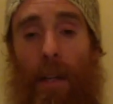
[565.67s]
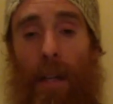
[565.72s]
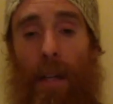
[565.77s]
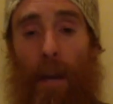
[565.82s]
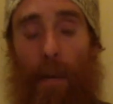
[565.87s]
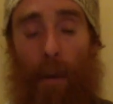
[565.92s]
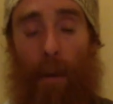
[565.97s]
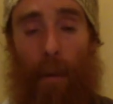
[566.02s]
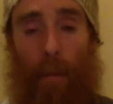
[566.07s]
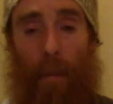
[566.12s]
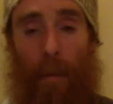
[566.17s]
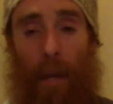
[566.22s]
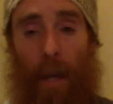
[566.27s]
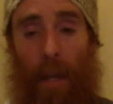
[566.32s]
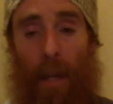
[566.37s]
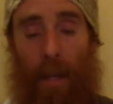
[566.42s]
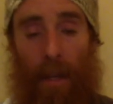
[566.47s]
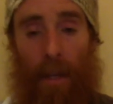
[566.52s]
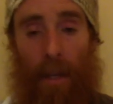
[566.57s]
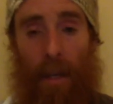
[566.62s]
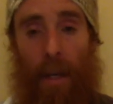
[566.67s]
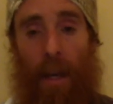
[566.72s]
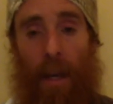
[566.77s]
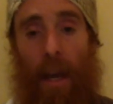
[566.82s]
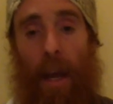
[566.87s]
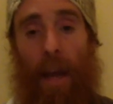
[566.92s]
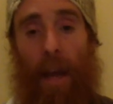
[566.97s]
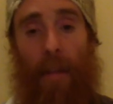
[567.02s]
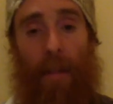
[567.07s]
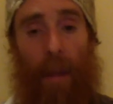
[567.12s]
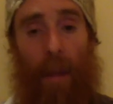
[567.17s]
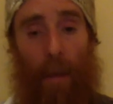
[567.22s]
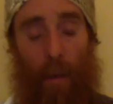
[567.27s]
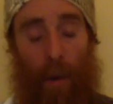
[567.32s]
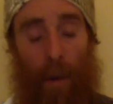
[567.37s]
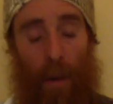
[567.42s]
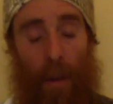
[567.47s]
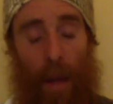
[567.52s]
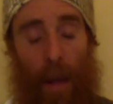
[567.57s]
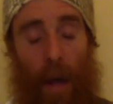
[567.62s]
They were men, and they
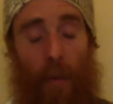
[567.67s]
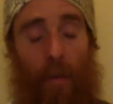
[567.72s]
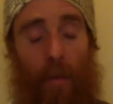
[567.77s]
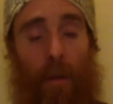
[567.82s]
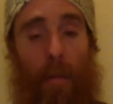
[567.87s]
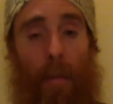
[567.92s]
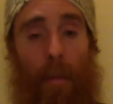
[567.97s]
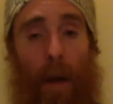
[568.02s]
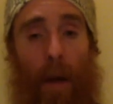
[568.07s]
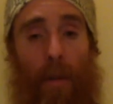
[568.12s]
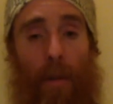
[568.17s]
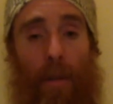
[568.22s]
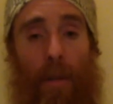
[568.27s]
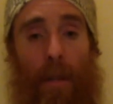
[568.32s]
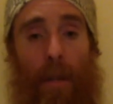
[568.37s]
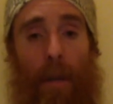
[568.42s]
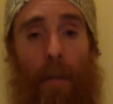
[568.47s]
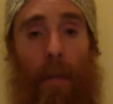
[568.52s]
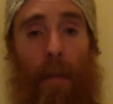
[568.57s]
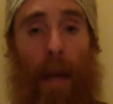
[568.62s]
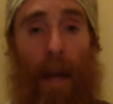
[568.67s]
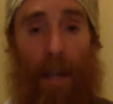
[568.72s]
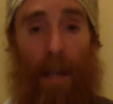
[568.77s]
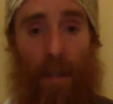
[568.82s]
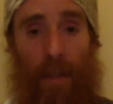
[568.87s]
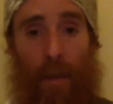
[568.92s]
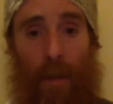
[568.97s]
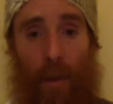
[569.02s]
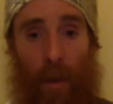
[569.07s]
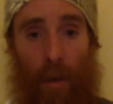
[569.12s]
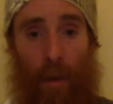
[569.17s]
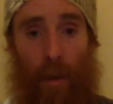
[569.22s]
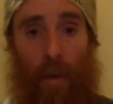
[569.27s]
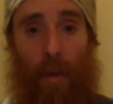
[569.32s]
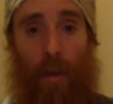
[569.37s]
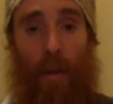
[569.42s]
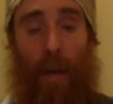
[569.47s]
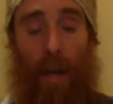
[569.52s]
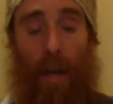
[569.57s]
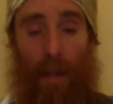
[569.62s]
were allowed to bow to them as
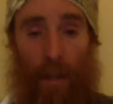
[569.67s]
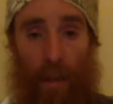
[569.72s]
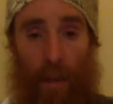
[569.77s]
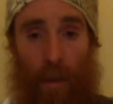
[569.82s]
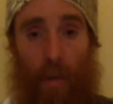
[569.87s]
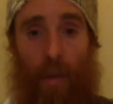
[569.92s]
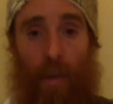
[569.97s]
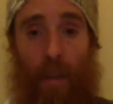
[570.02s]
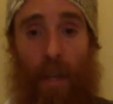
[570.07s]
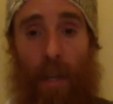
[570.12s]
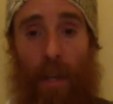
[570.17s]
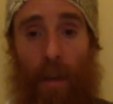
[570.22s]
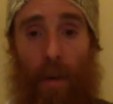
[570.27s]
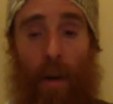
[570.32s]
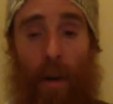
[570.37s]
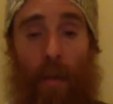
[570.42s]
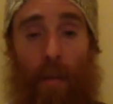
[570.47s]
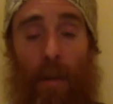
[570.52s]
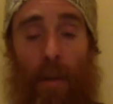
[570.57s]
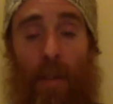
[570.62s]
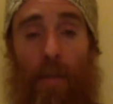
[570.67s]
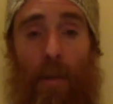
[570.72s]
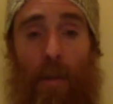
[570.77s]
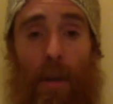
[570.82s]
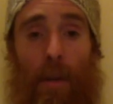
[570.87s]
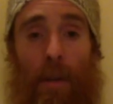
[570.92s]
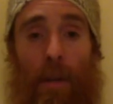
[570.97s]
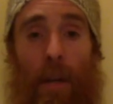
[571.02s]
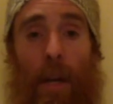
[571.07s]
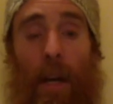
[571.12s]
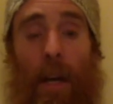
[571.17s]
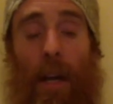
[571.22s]
their leader of Israel.